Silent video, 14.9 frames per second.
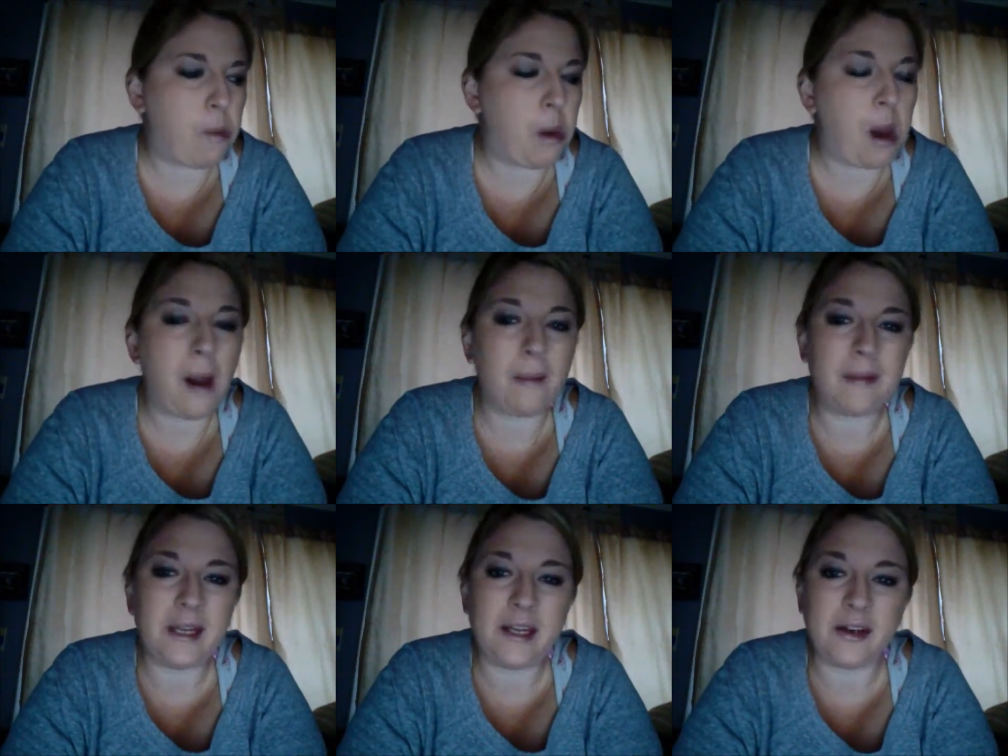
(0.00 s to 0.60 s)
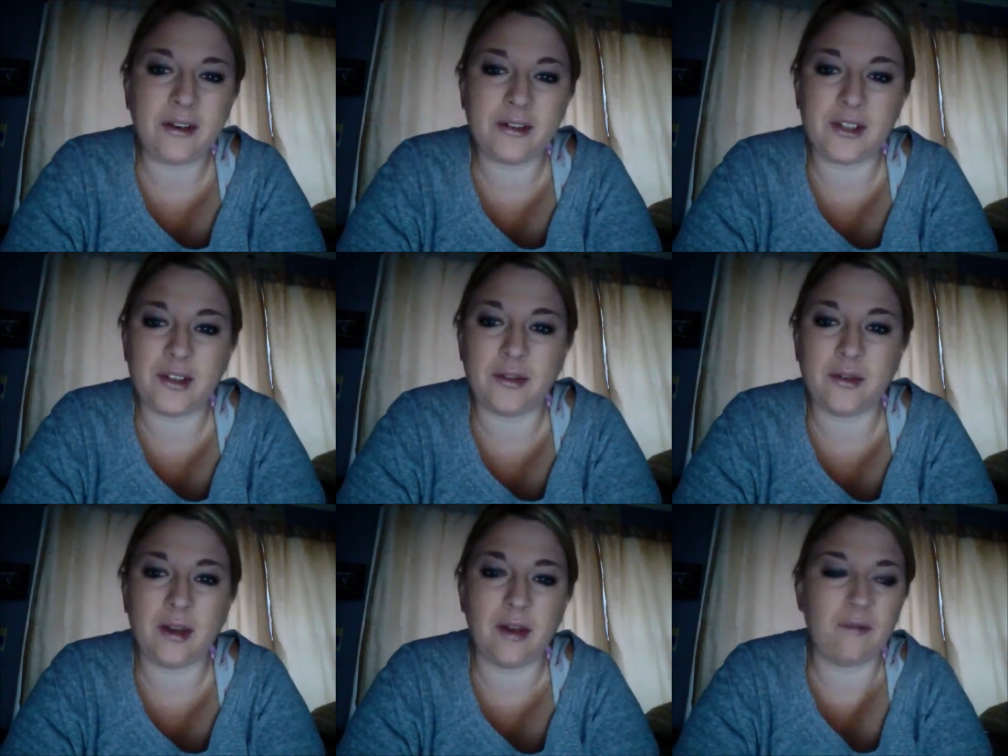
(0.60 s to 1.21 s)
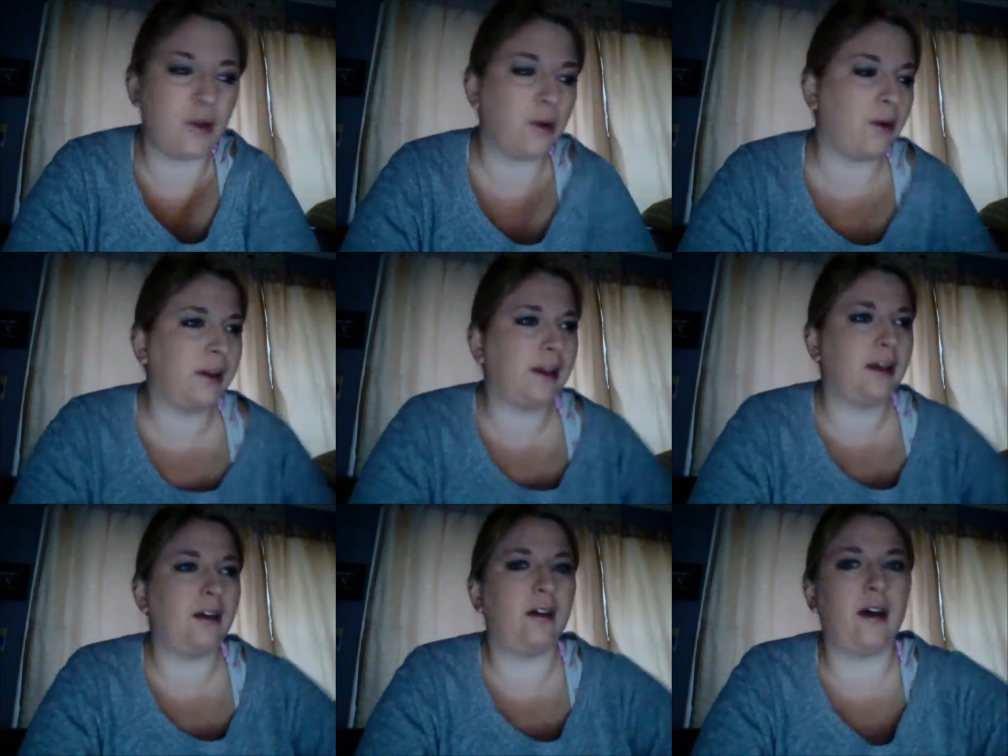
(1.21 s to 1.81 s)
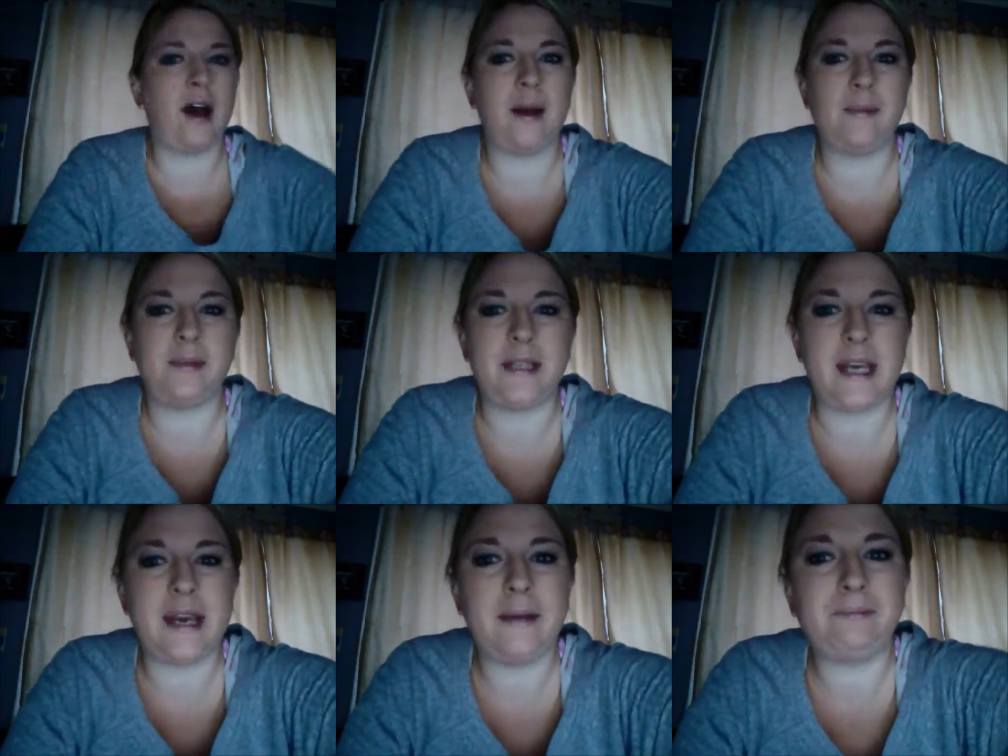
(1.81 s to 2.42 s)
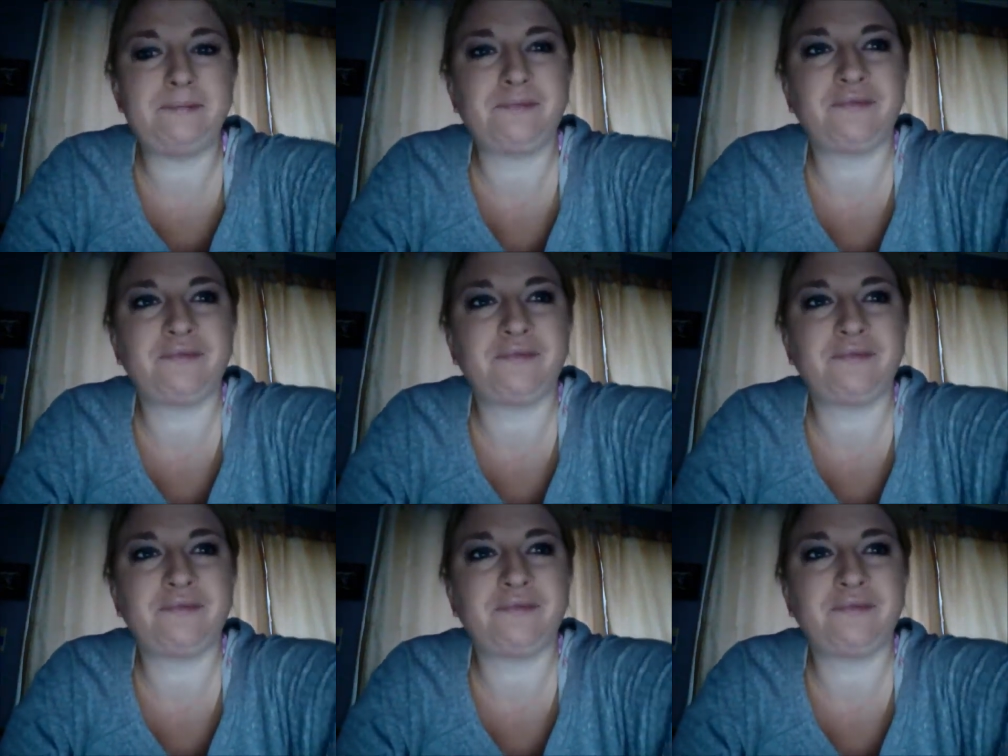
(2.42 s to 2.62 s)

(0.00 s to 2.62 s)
I'm here to give you a little update.